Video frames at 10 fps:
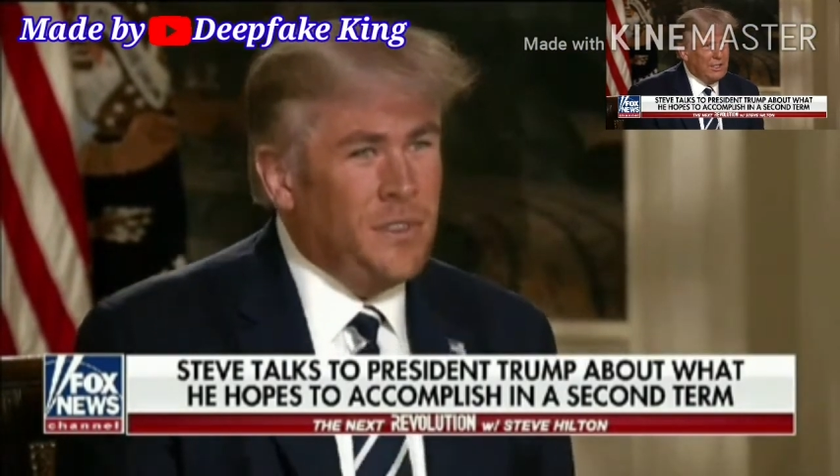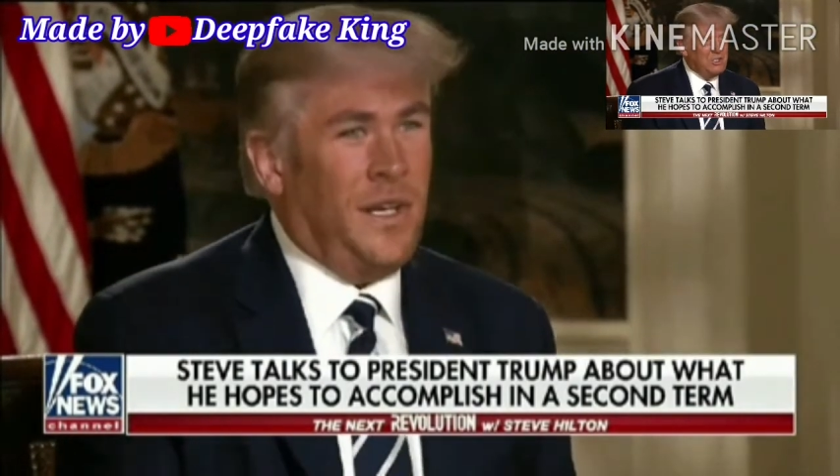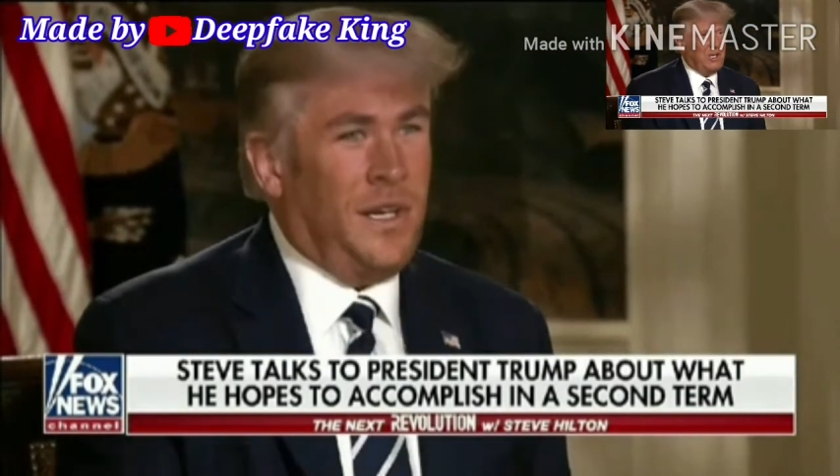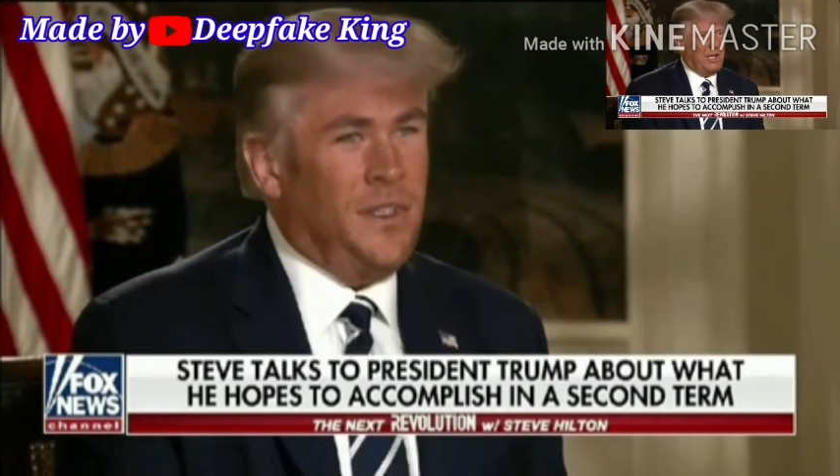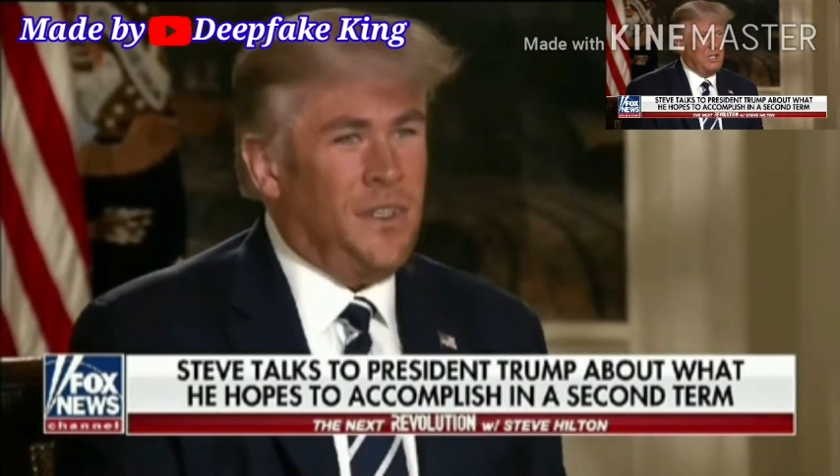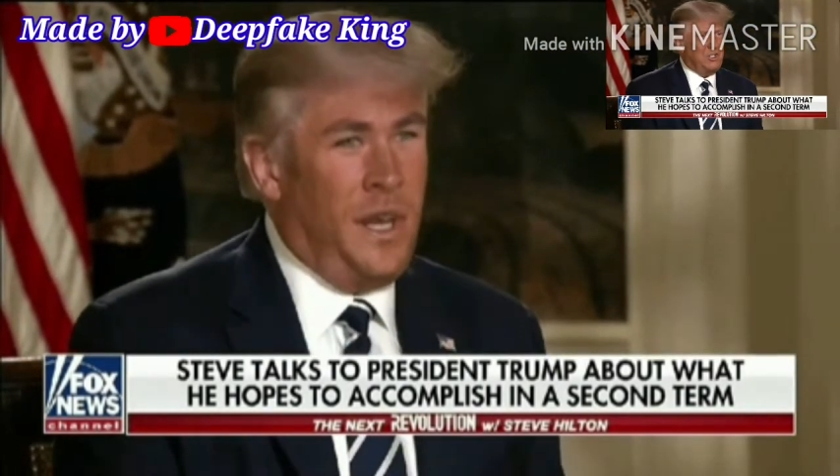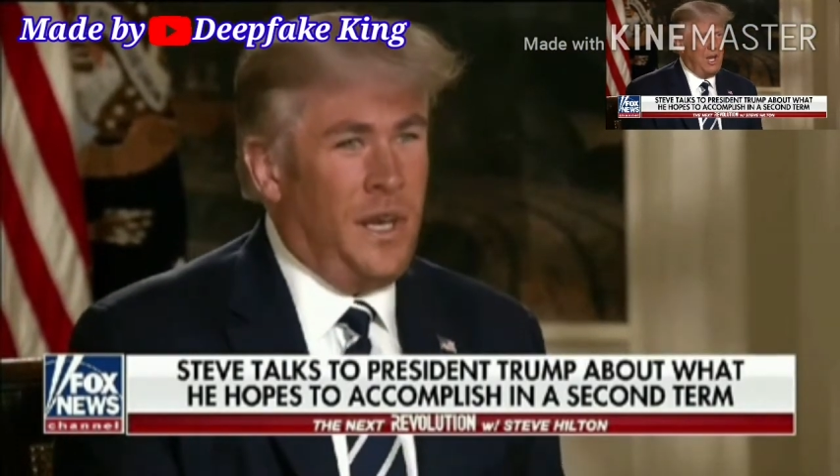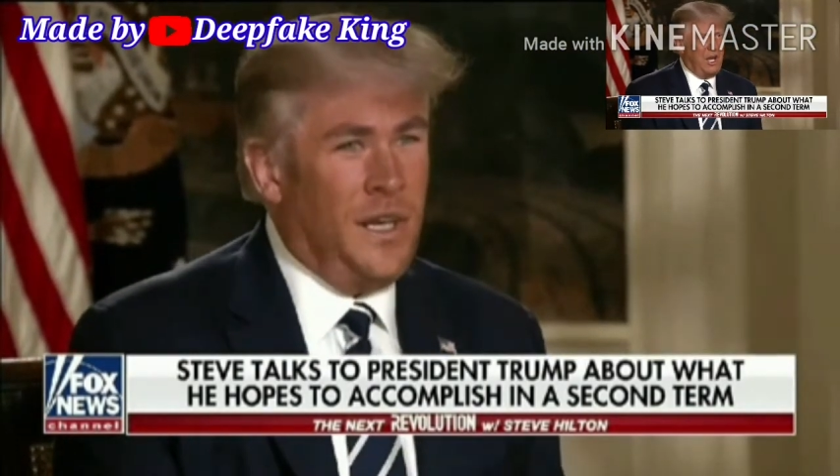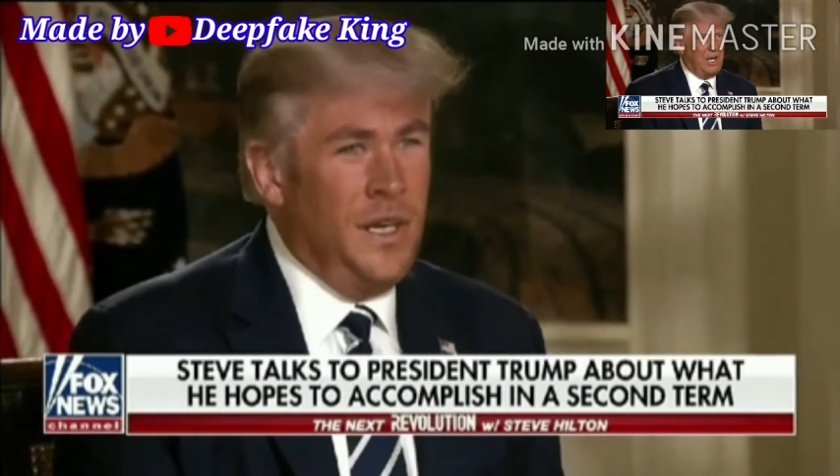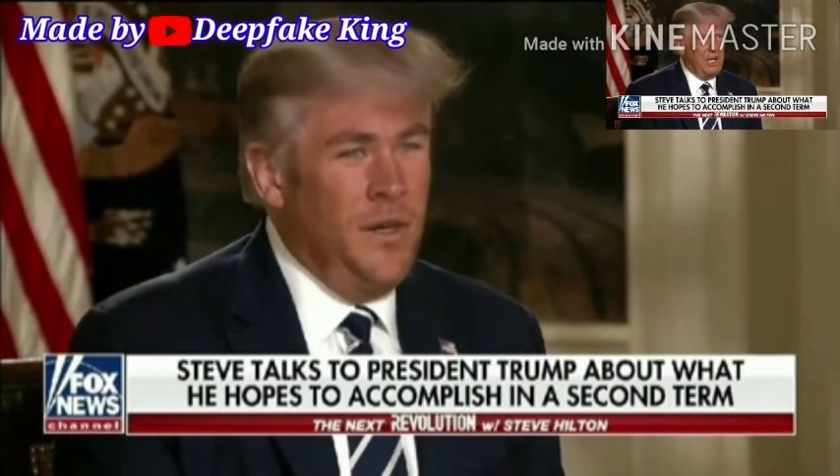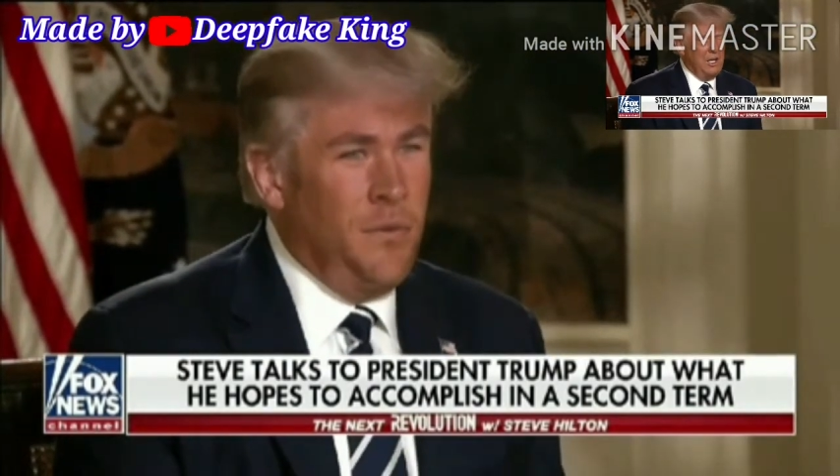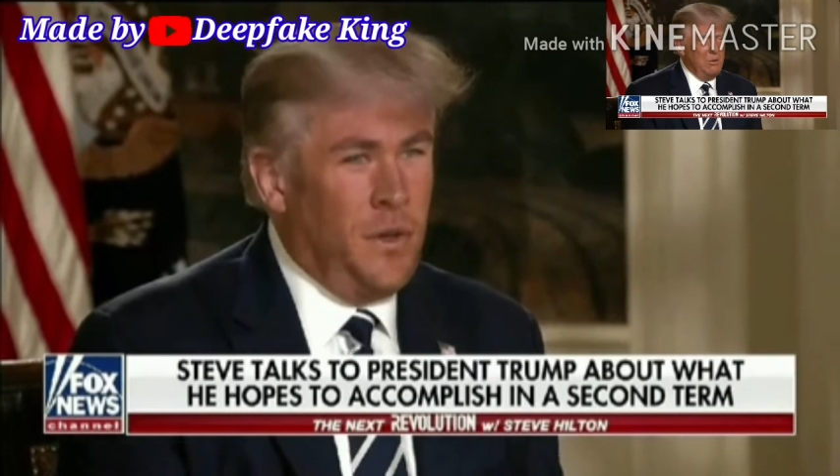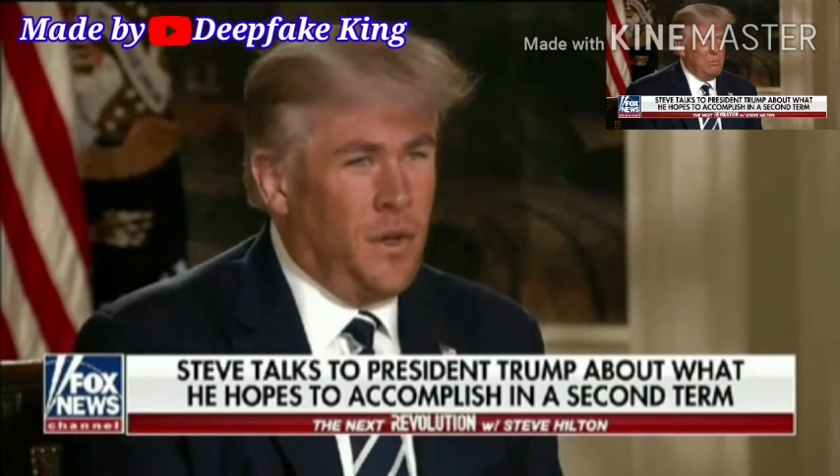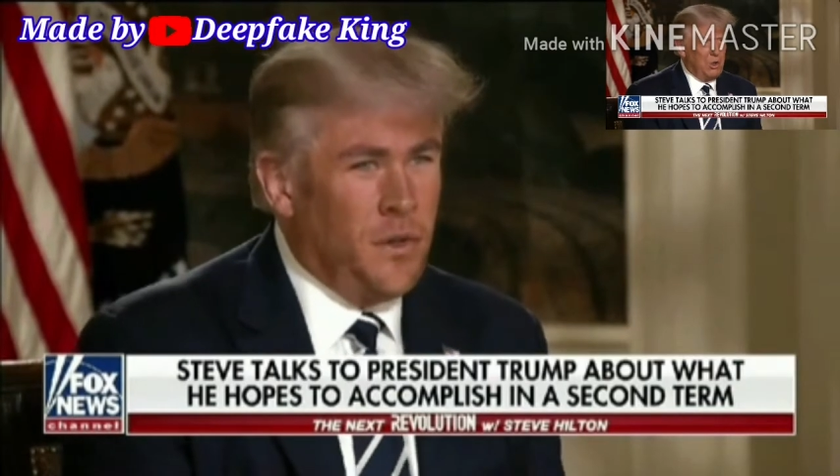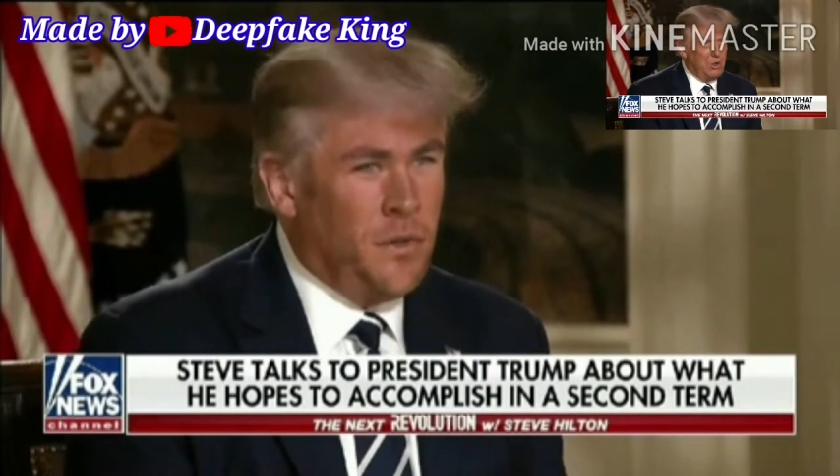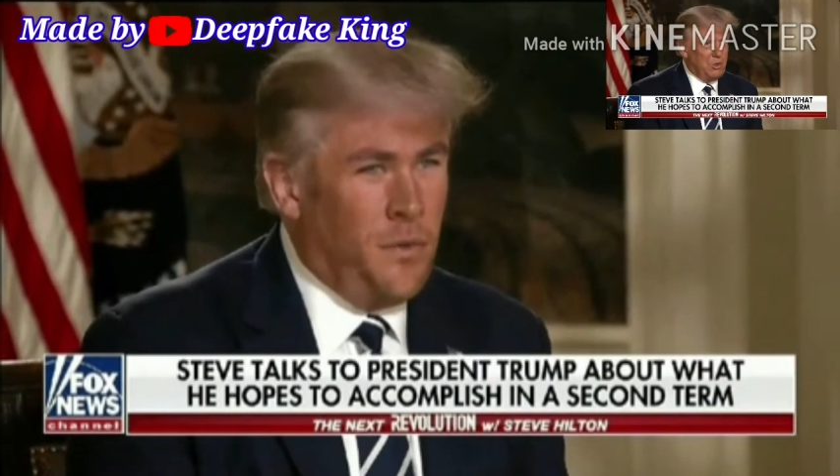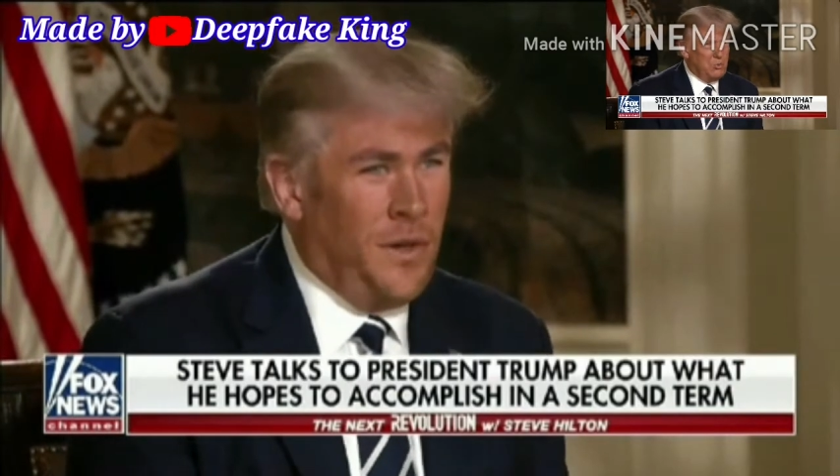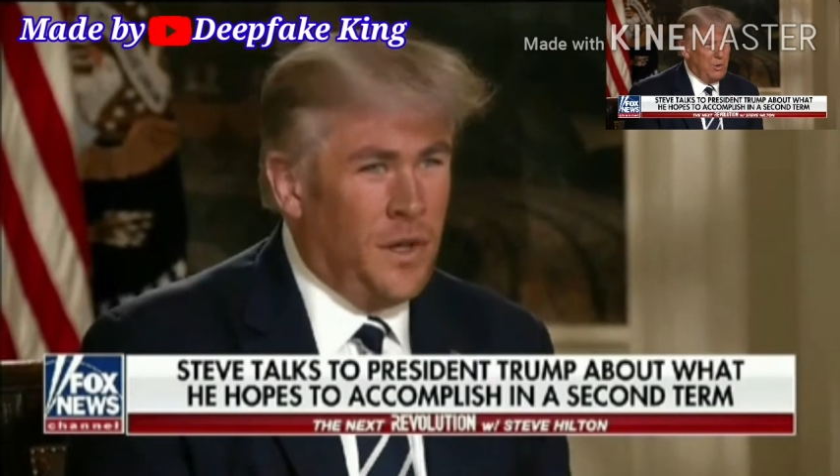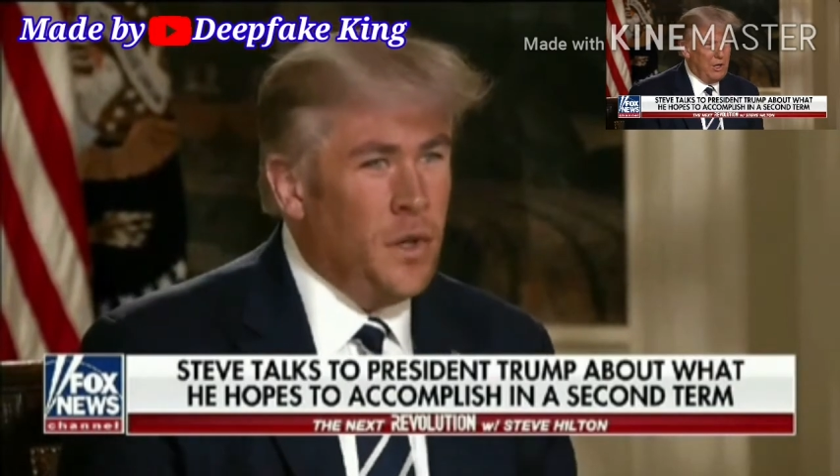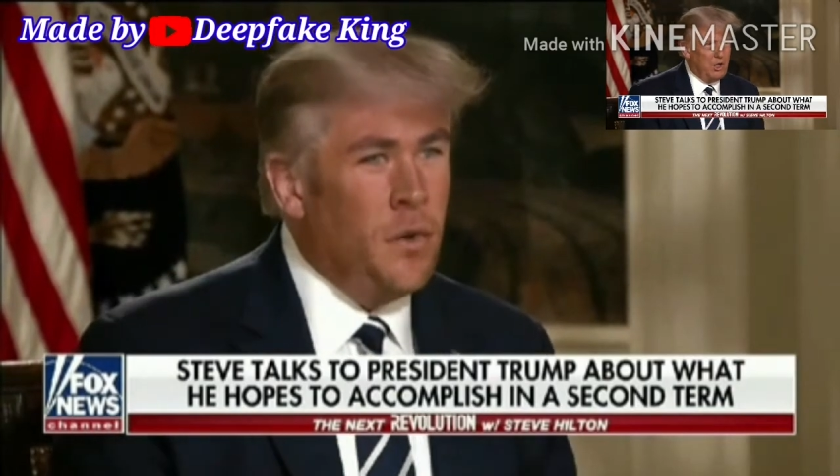At least I can say it,
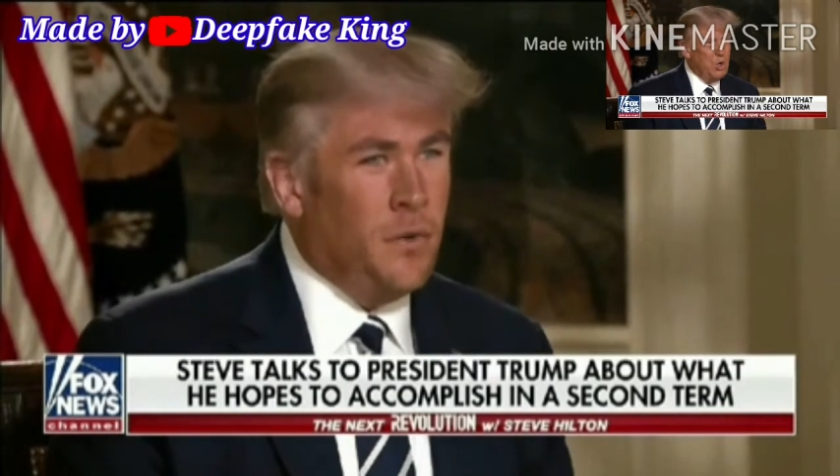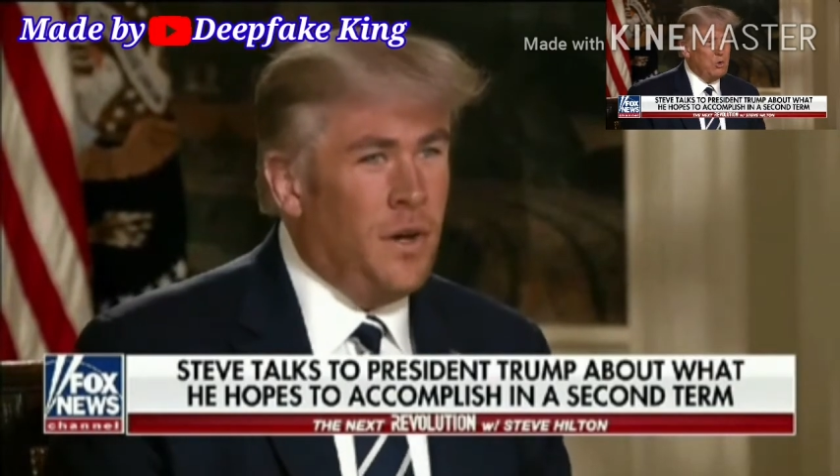because we get no